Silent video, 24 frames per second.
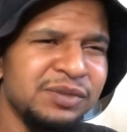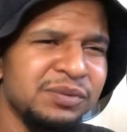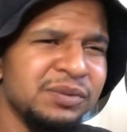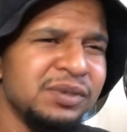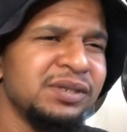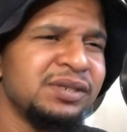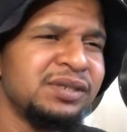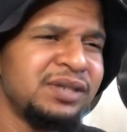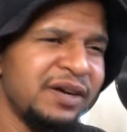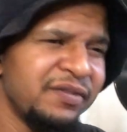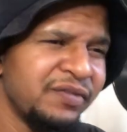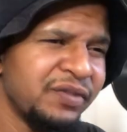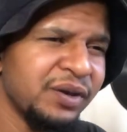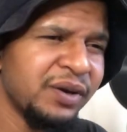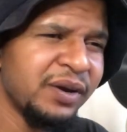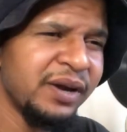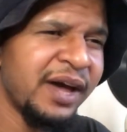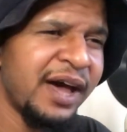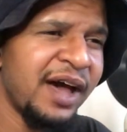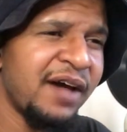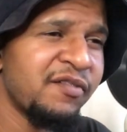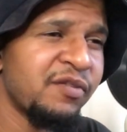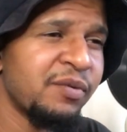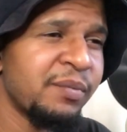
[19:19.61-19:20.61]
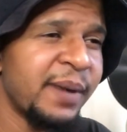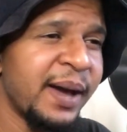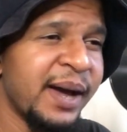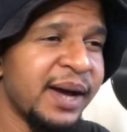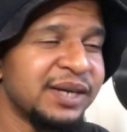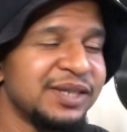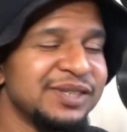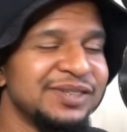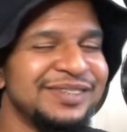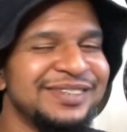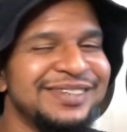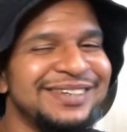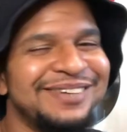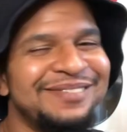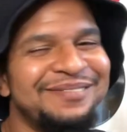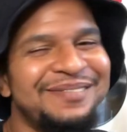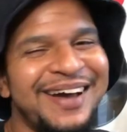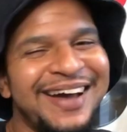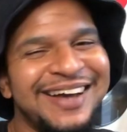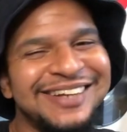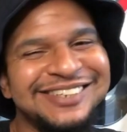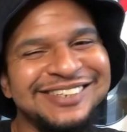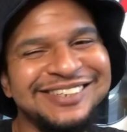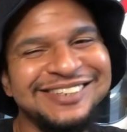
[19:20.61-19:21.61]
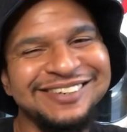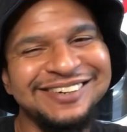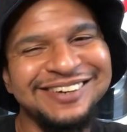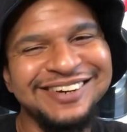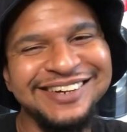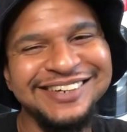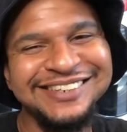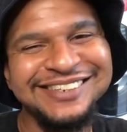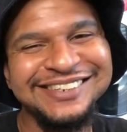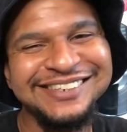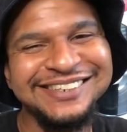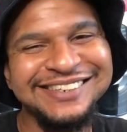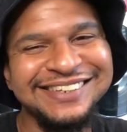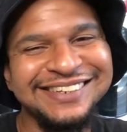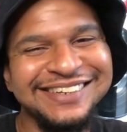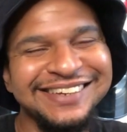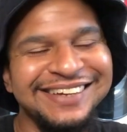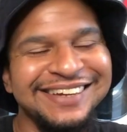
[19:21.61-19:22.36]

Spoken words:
We're definitely gonna have a match. So then the match starts.